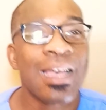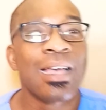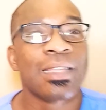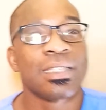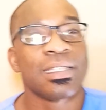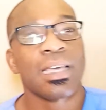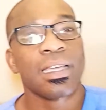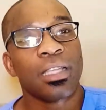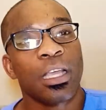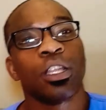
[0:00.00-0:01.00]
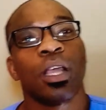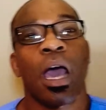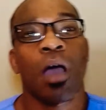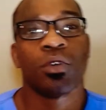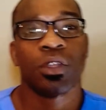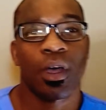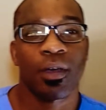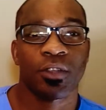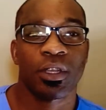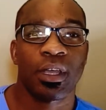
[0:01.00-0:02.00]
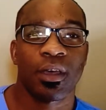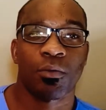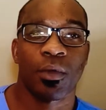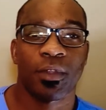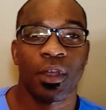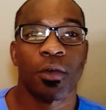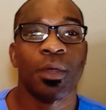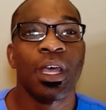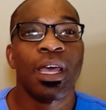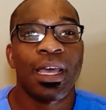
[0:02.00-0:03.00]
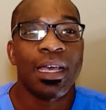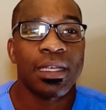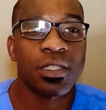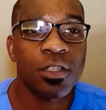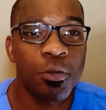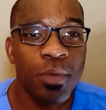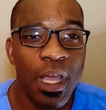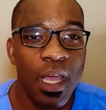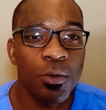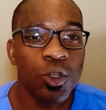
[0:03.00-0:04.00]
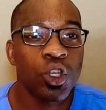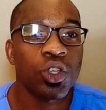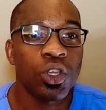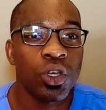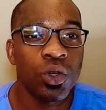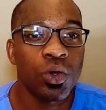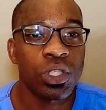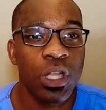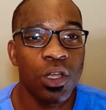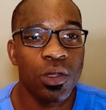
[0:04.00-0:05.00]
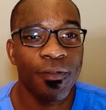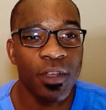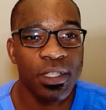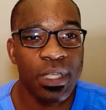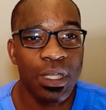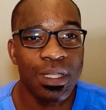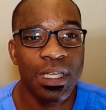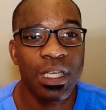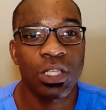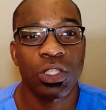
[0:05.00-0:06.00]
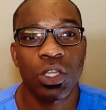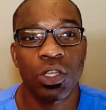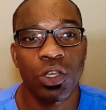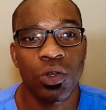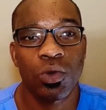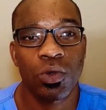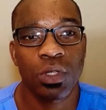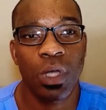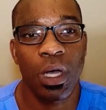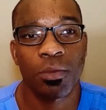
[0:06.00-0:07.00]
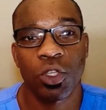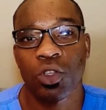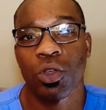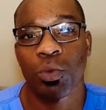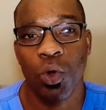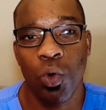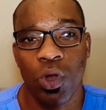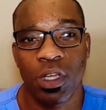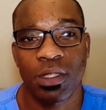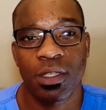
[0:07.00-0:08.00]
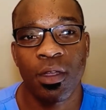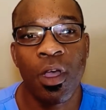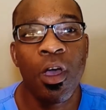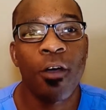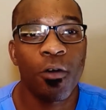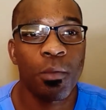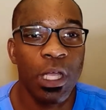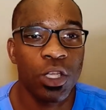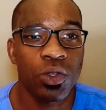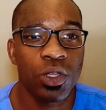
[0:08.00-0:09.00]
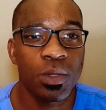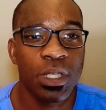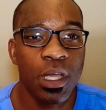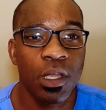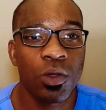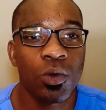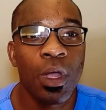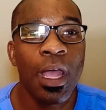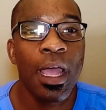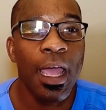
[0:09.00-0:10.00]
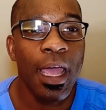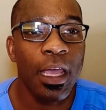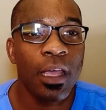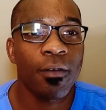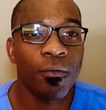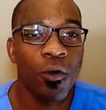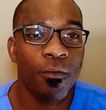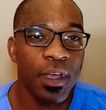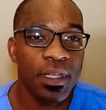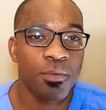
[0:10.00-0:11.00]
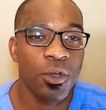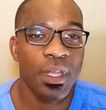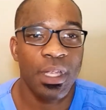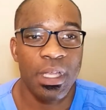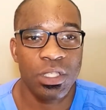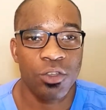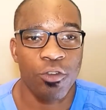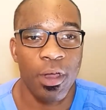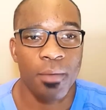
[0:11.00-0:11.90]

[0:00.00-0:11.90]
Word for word: The second thing that I would love to get with them is to be able to use the facilities to use um, to do recordings for my YouTube channel and for Facebook and Instagram.